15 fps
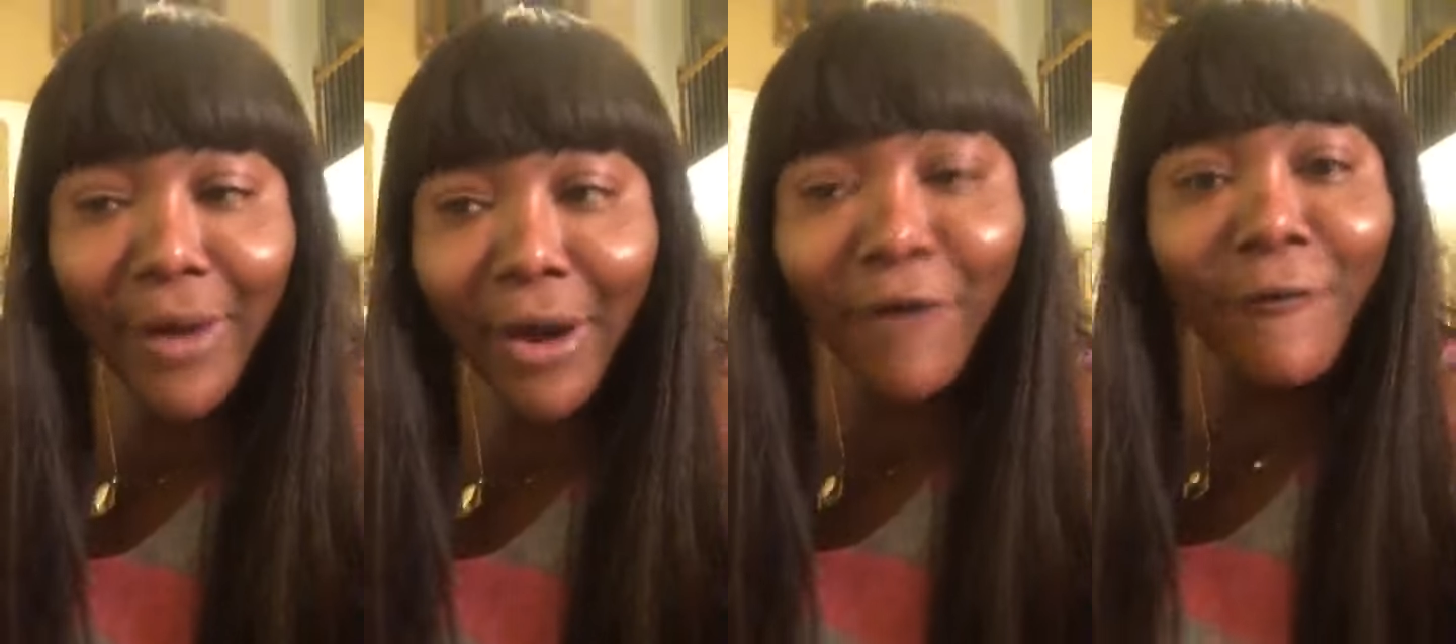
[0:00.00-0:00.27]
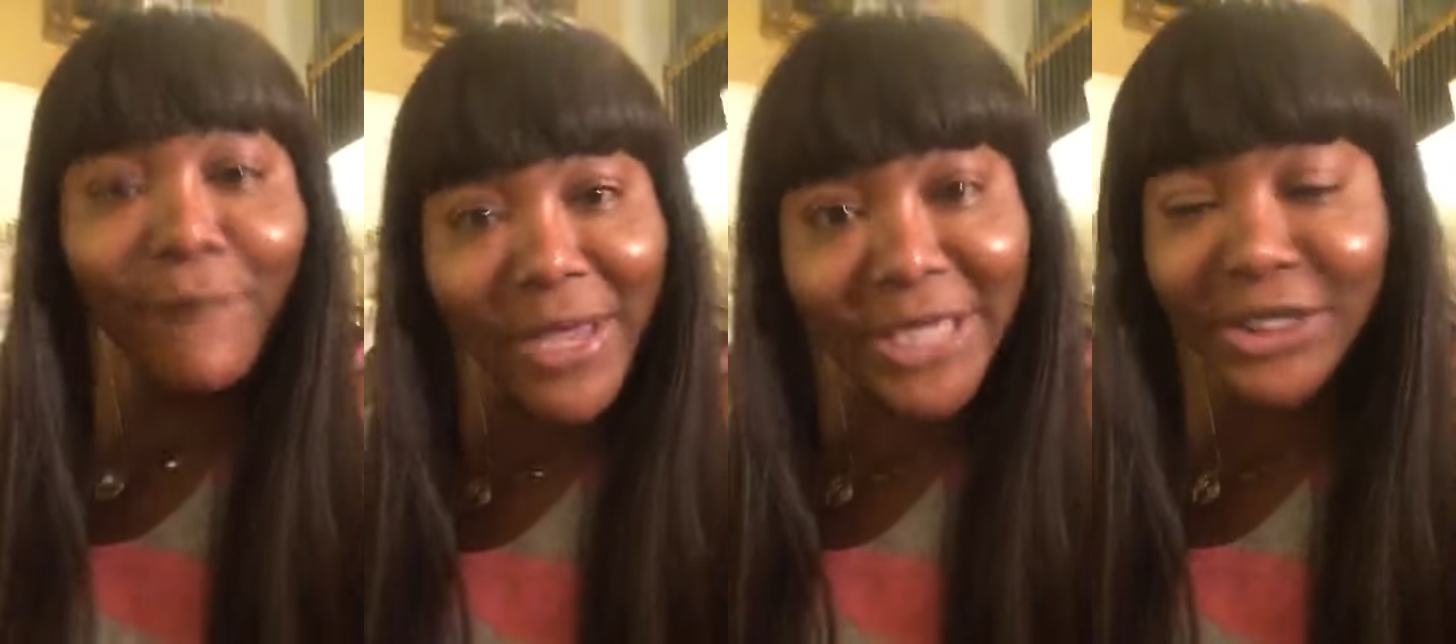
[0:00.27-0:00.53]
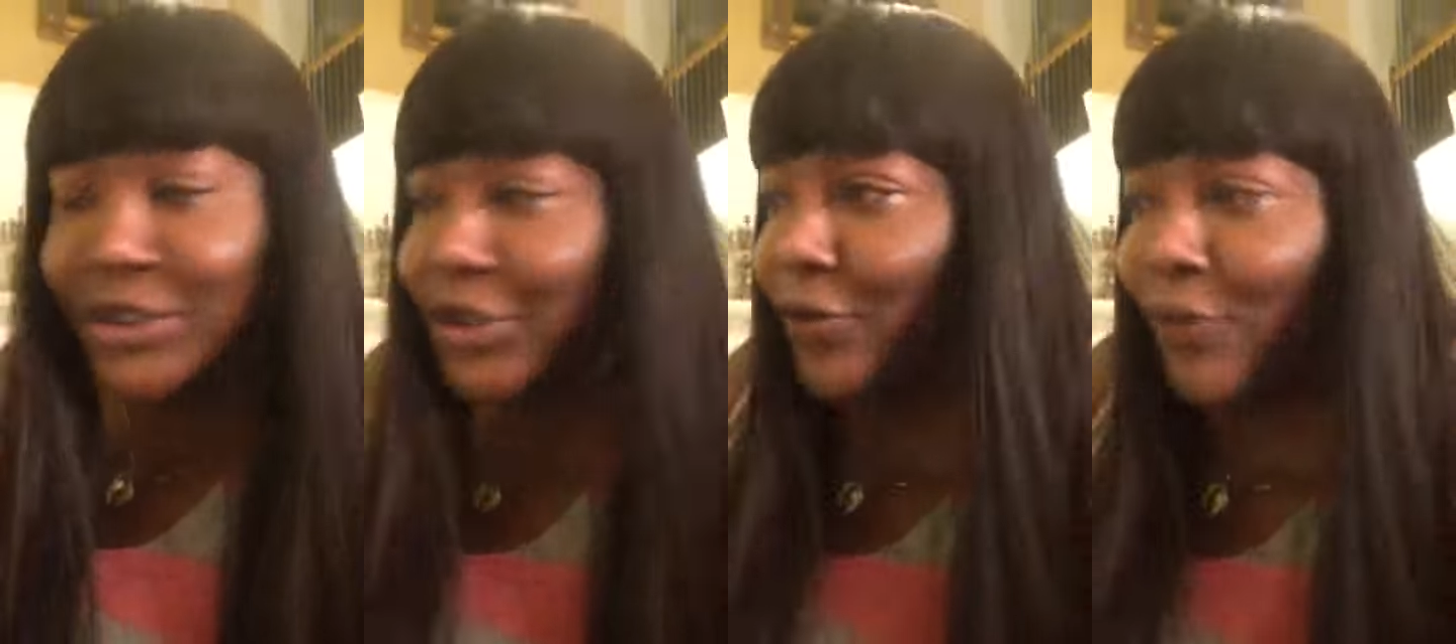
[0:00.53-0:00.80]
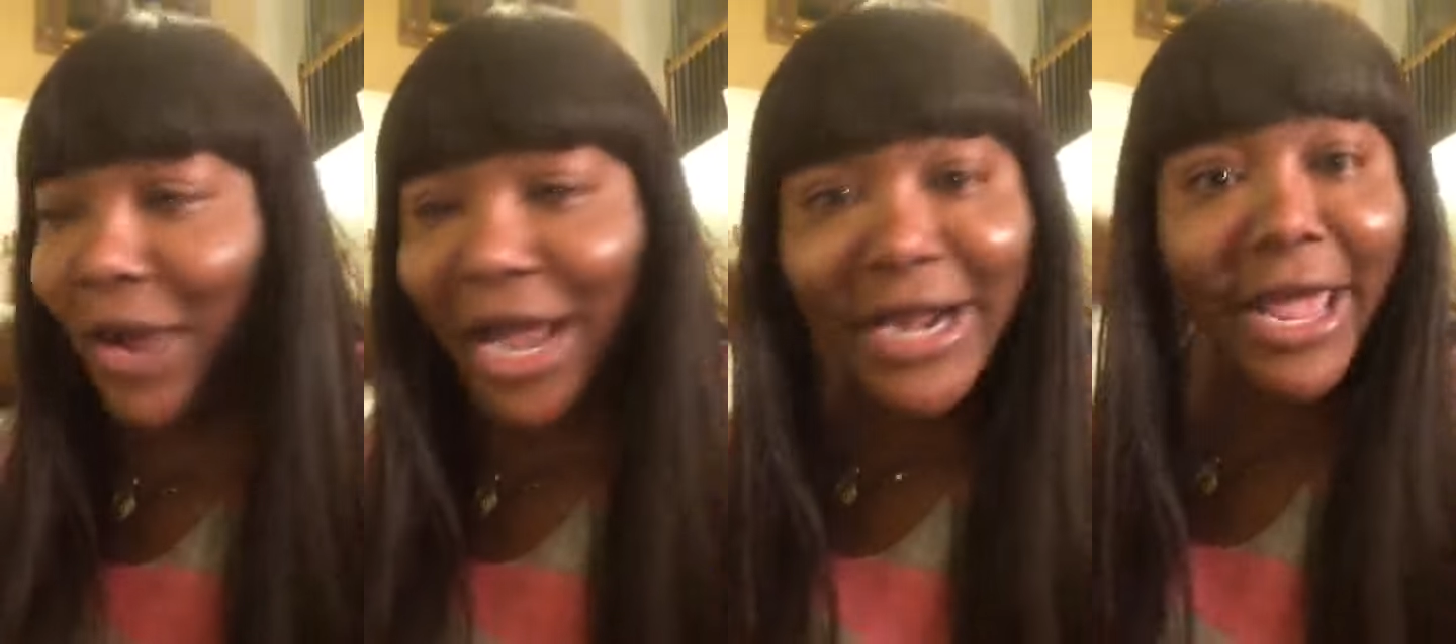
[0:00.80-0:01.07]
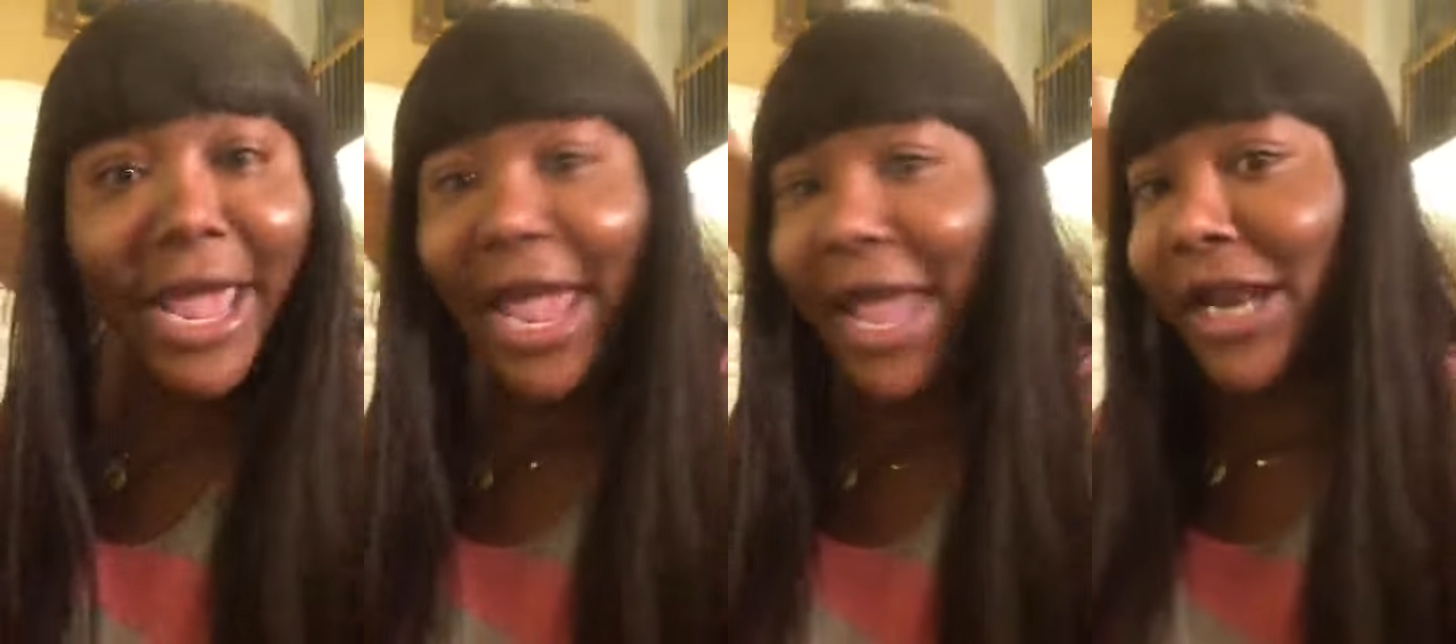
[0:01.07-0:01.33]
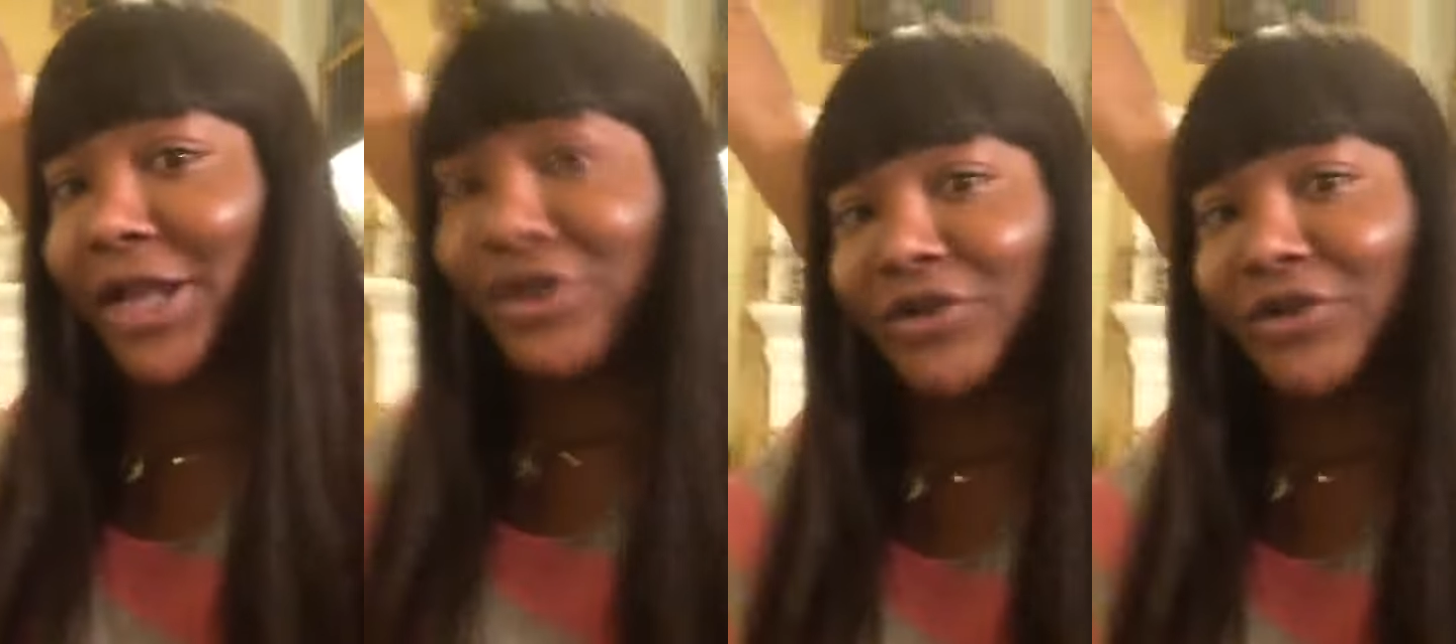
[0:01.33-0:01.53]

earth, bitch. So what in the hell is you